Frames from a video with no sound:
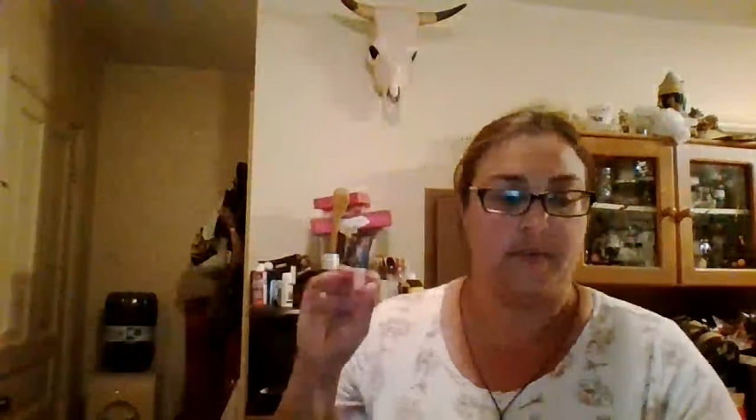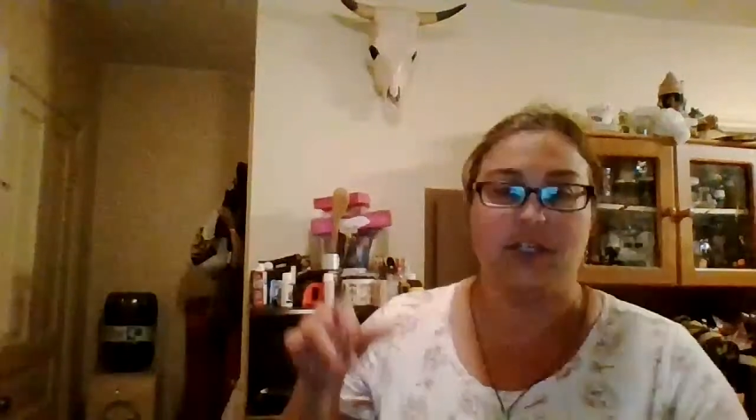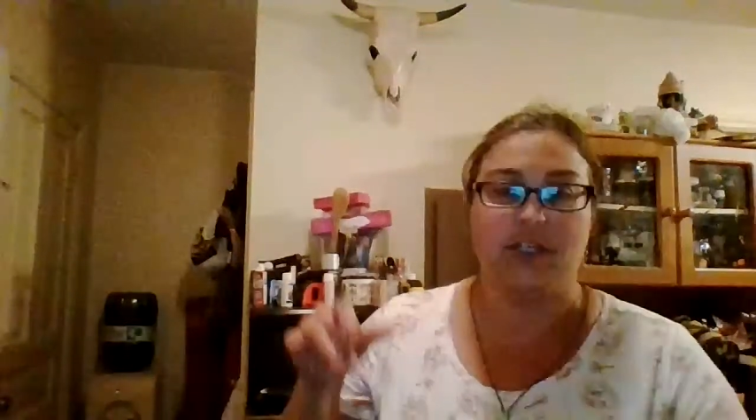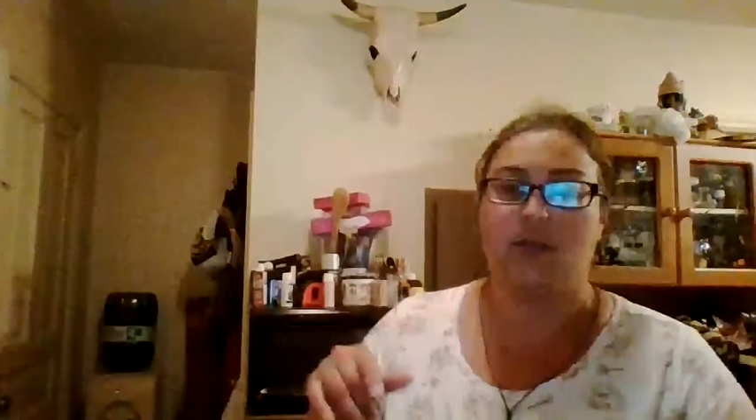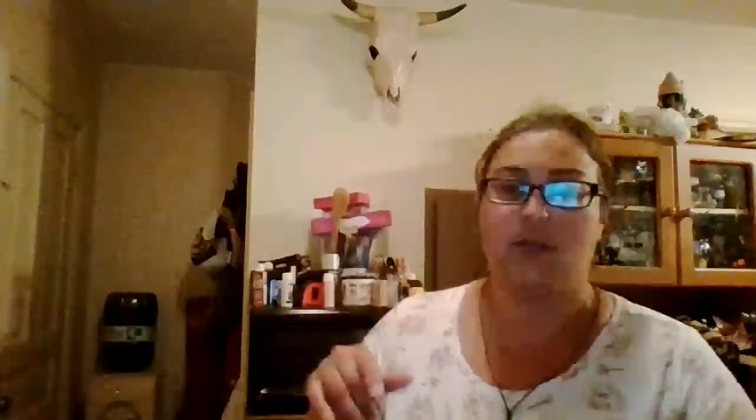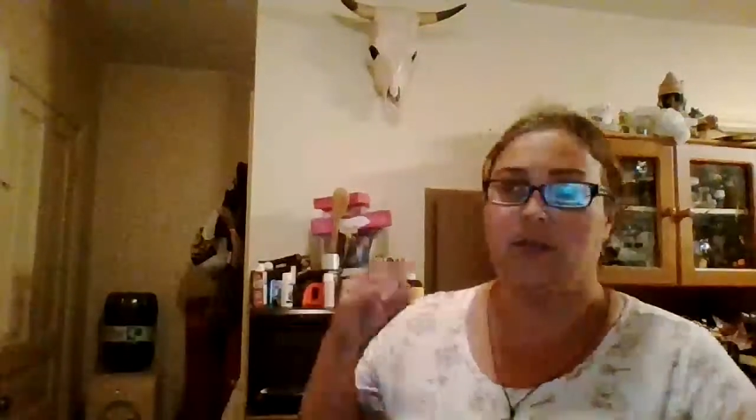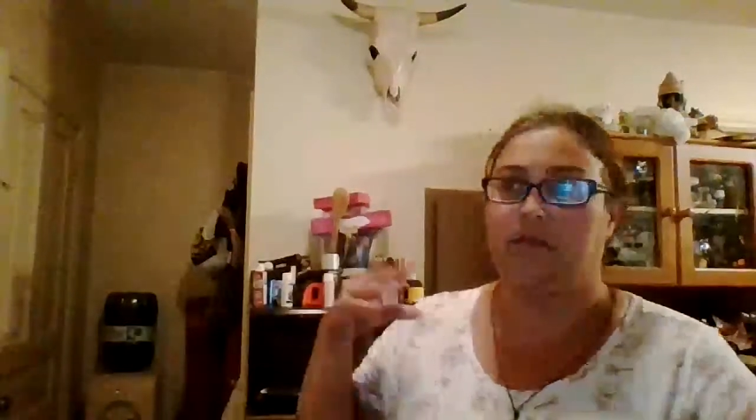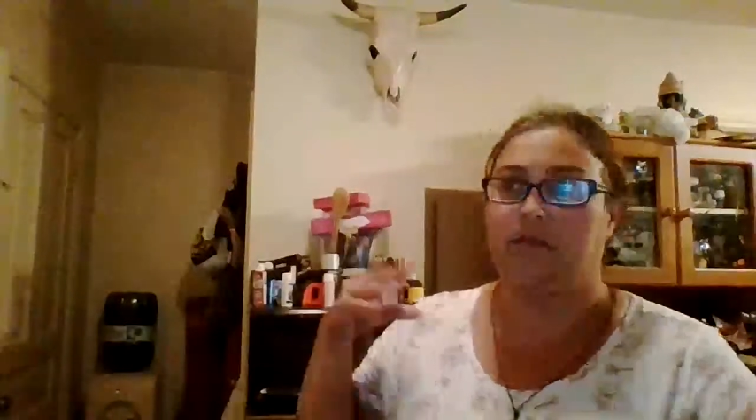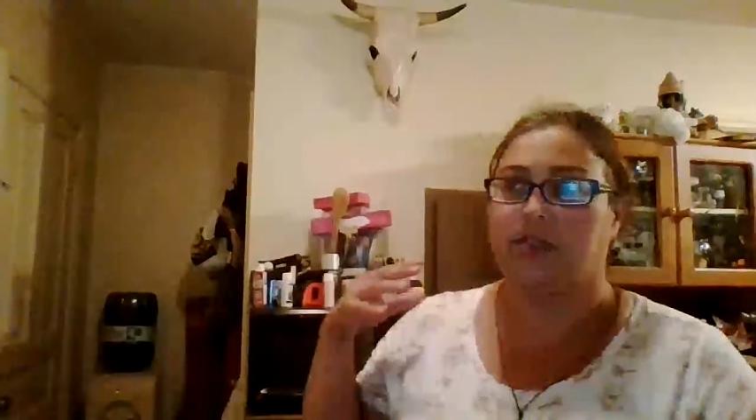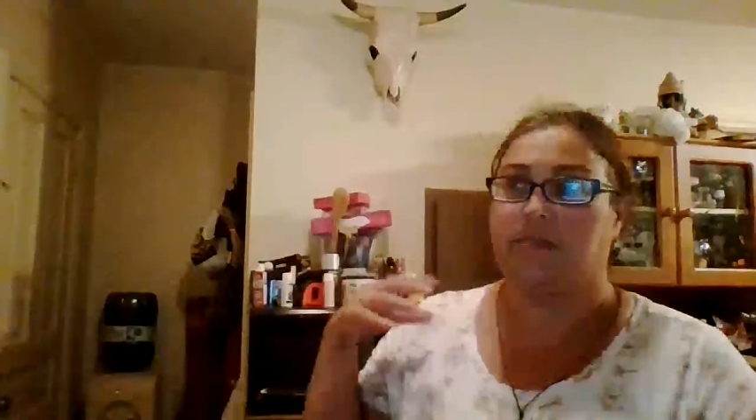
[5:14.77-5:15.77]
especially when
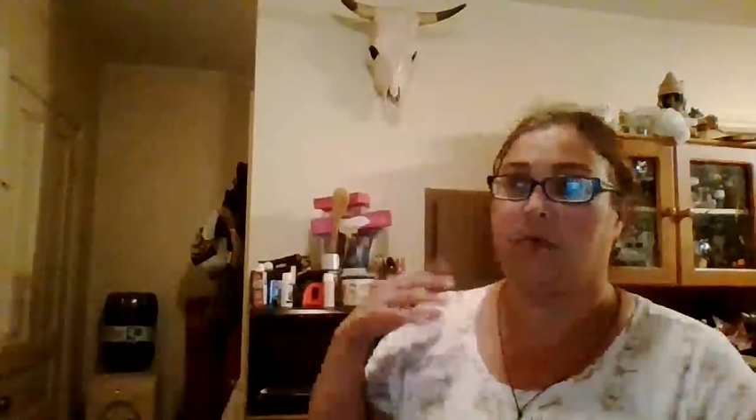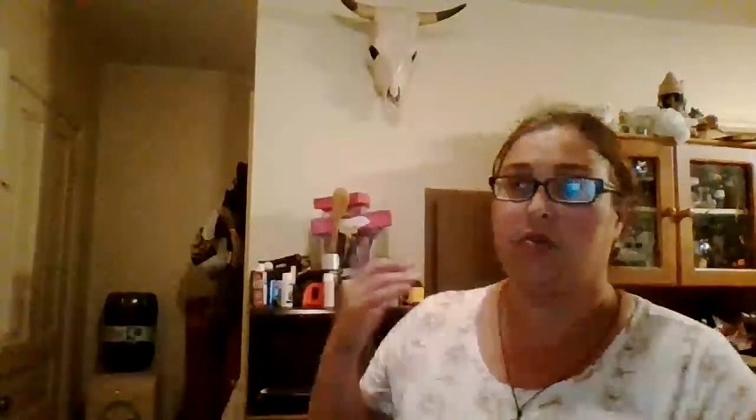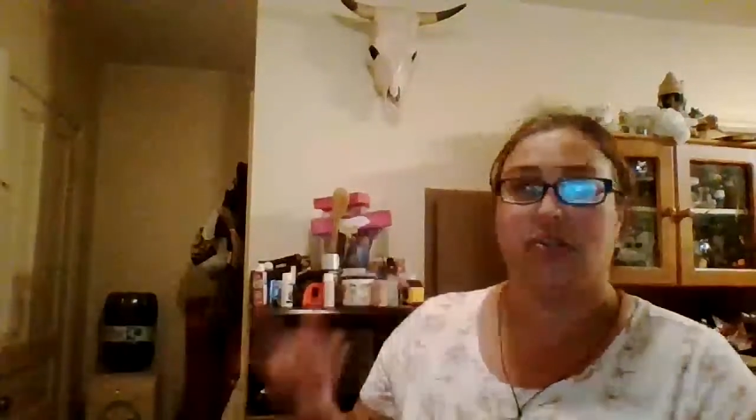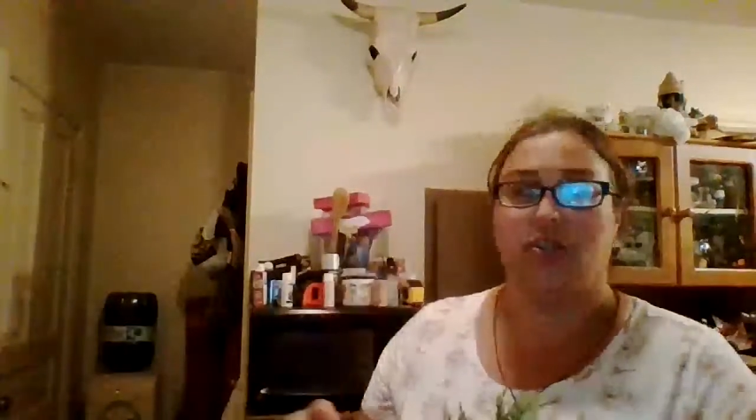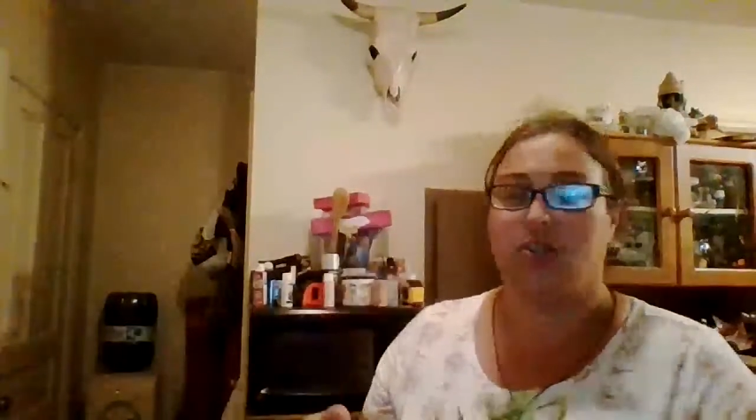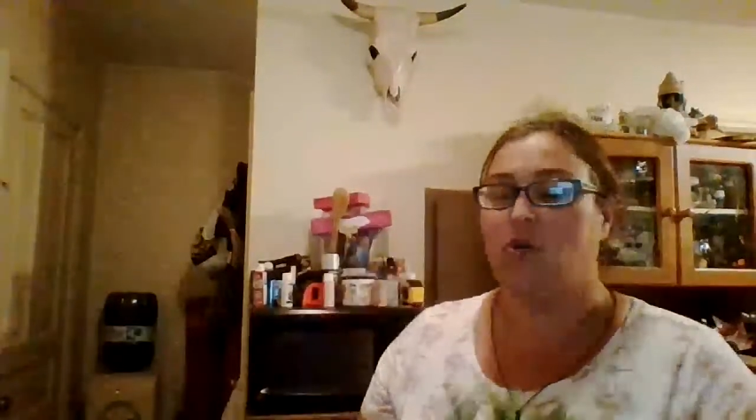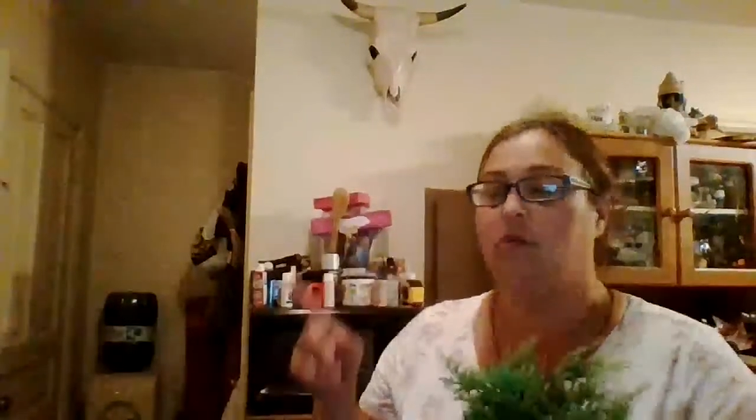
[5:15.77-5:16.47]
you just purchase a new